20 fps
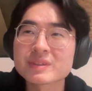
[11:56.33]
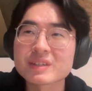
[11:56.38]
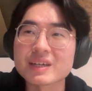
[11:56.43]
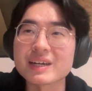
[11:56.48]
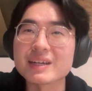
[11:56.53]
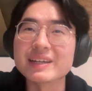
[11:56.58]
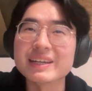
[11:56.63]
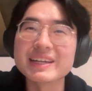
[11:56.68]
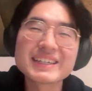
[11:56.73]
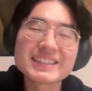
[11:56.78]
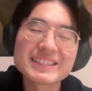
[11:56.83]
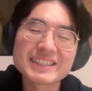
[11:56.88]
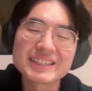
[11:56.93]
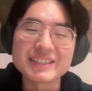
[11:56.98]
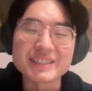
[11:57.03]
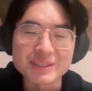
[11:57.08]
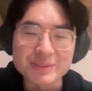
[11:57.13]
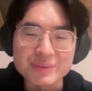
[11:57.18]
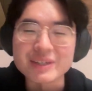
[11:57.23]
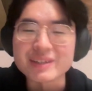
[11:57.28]

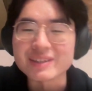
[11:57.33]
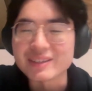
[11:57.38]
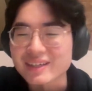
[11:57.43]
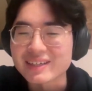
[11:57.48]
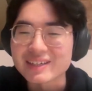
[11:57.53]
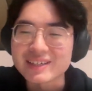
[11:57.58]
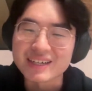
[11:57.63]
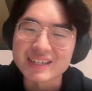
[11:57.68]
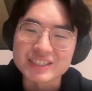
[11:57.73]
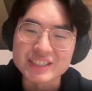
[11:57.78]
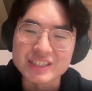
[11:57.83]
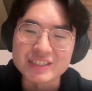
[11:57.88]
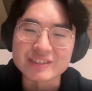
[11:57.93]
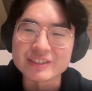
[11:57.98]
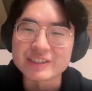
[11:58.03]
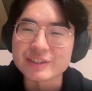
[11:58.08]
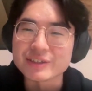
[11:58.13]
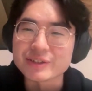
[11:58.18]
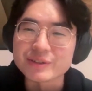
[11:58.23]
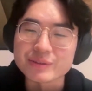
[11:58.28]
LinkedIn as well, like I
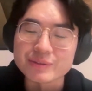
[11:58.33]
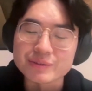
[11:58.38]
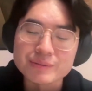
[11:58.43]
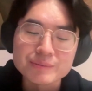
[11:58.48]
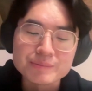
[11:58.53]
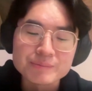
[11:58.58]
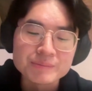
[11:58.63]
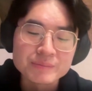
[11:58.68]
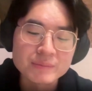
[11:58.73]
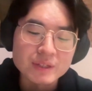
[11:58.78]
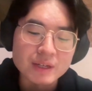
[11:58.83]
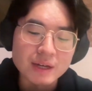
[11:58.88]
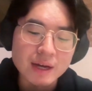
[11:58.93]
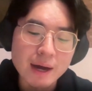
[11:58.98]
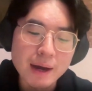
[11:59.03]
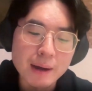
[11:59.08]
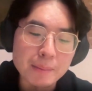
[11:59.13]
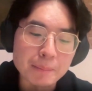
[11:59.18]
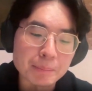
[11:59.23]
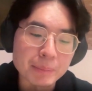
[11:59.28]
generally knew.
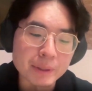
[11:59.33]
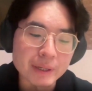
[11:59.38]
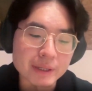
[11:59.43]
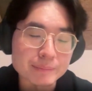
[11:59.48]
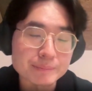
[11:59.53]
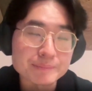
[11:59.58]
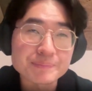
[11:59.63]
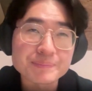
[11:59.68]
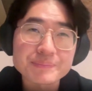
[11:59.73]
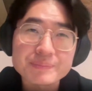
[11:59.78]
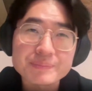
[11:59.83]
But